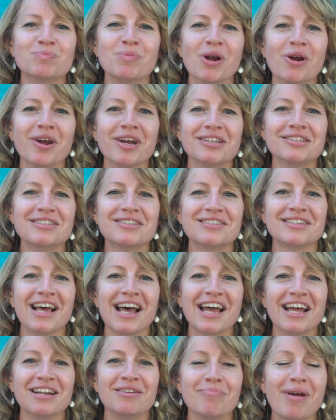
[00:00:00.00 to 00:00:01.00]
spirits
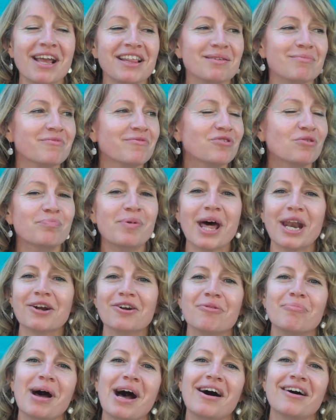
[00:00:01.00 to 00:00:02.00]
and make them feel
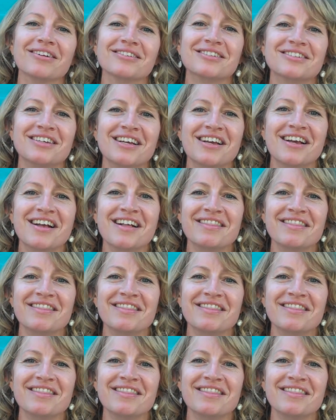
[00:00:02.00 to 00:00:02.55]
better about